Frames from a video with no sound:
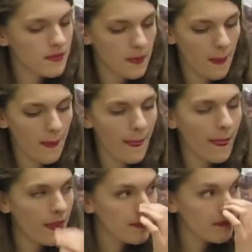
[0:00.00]

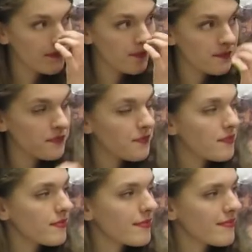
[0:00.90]

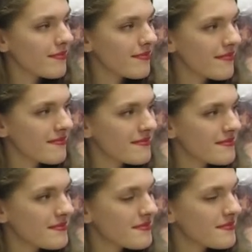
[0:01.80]

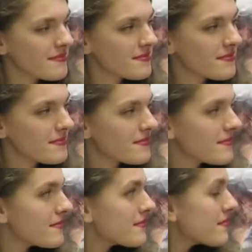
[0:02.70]

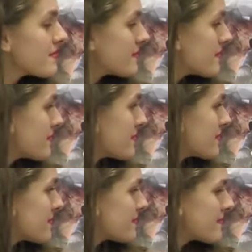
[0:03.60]

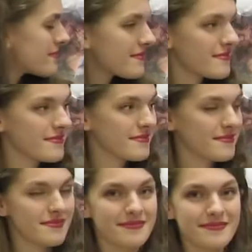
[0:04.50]

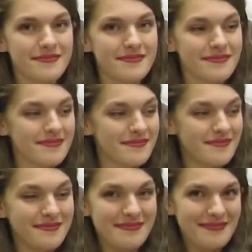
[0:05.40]

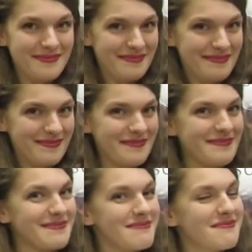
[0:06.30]

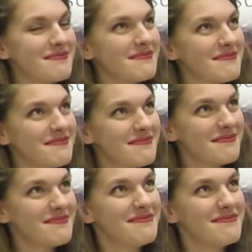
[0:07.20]
(silent)